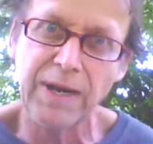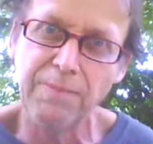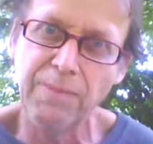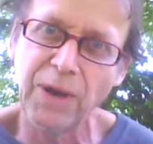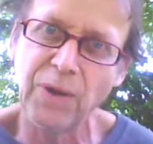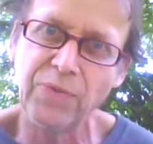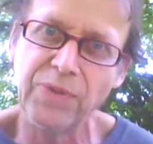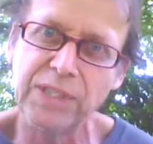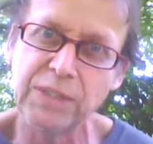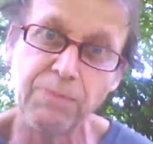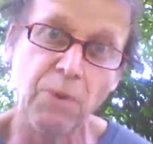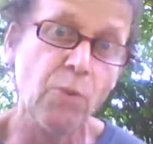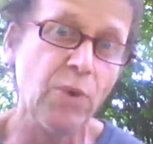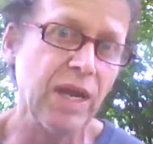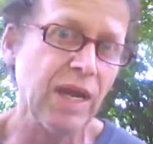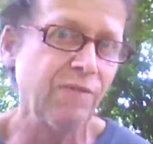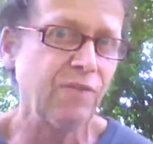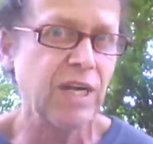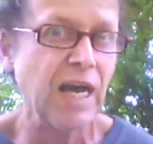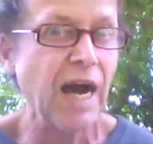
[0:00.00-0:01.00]
about this, but we
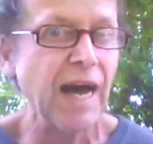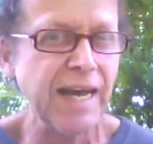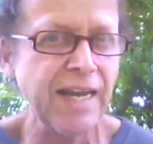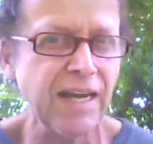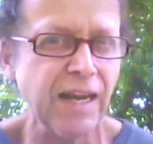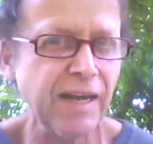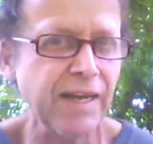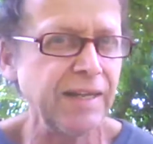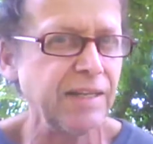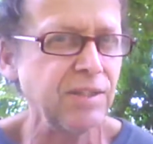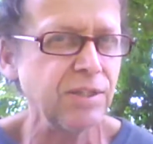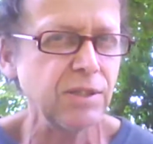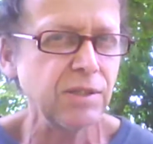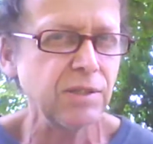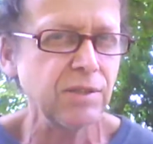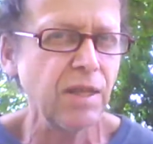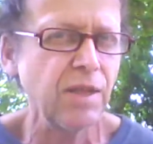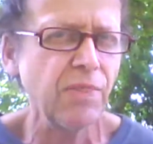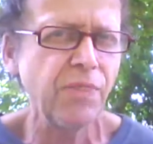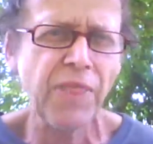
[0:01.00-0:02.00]
have guidelines.
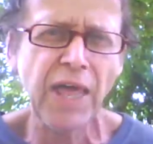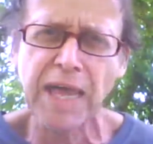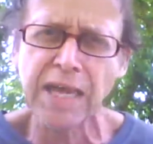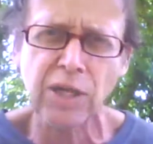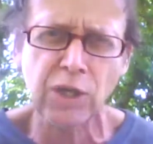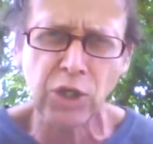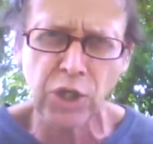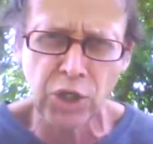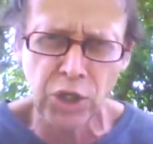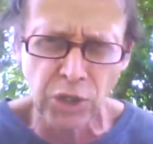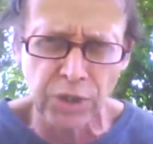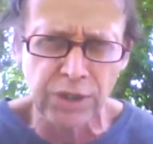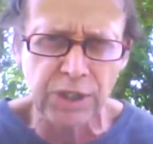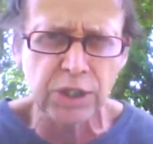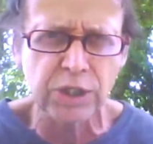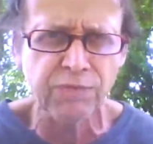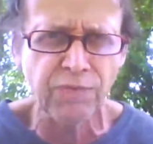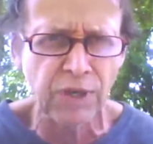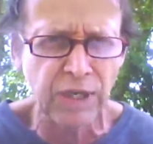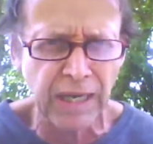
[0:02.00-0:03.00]
Thank
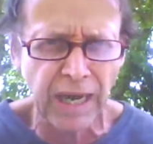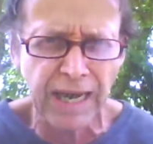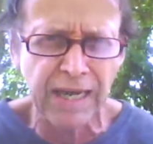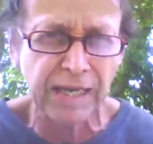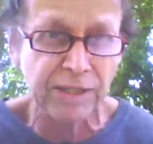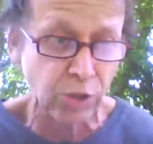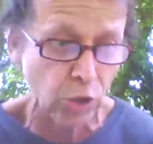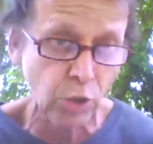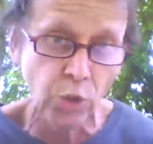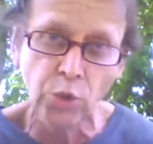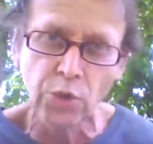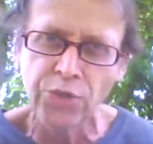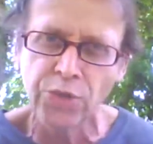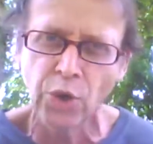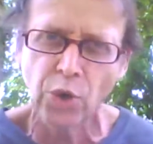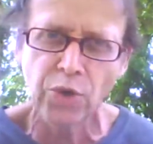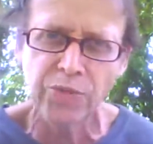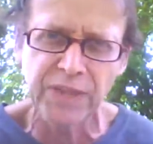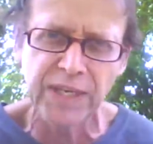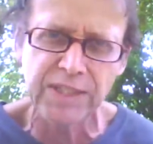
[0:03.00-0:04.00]
goodness for guidelines. Who
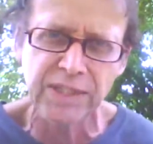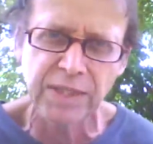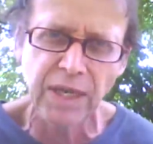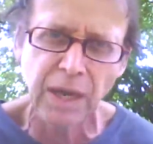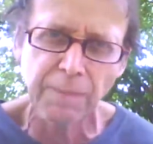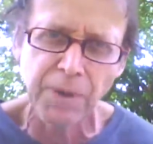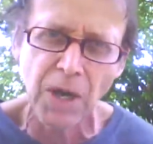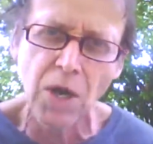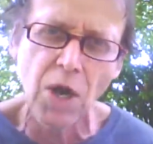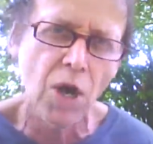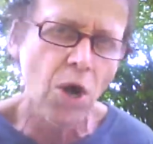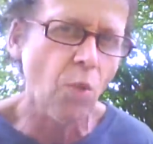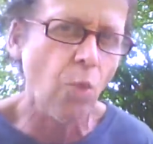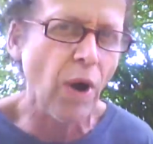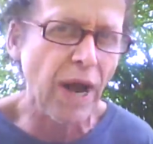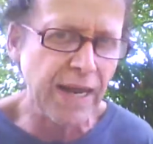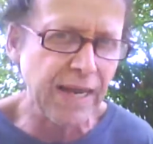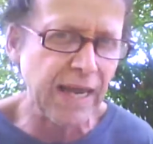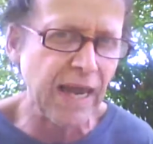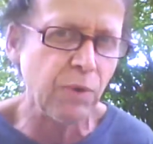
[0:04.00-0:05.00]
thought this up?
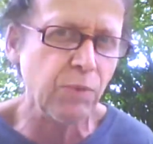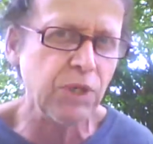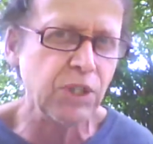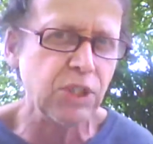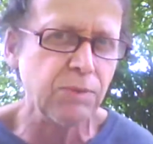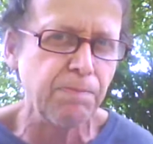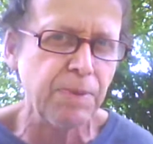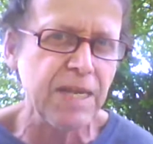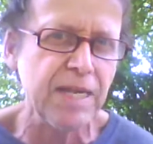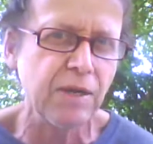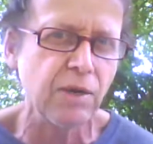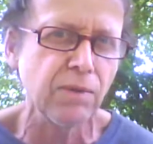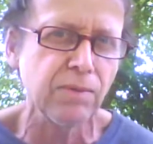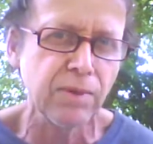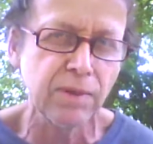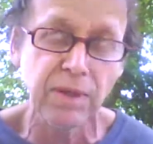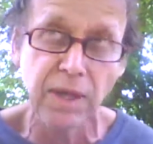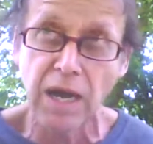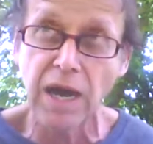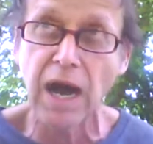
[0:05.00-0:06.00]
Why can't we speak
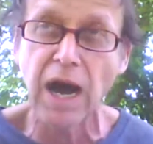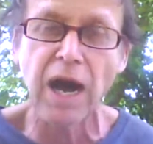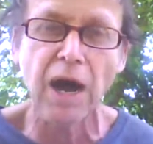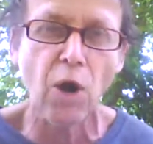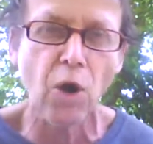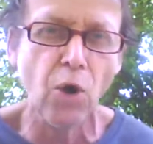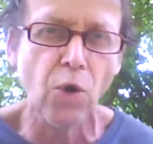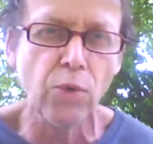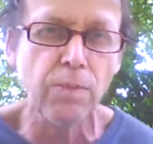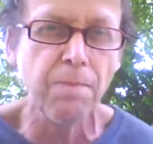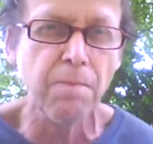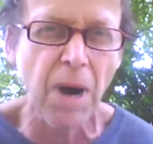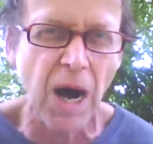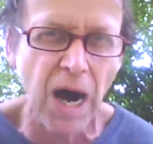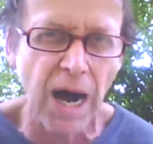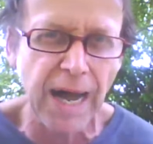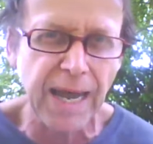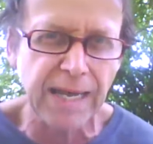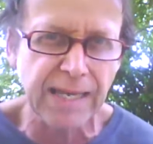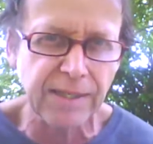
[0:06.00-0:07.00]
our own
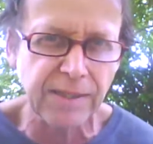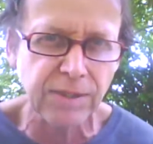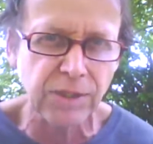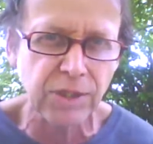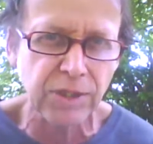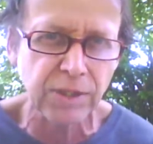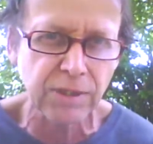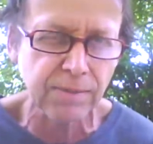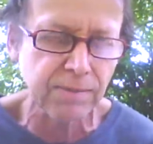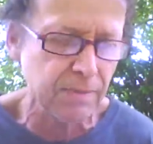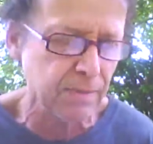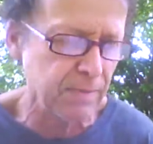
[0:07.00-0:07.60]
minds?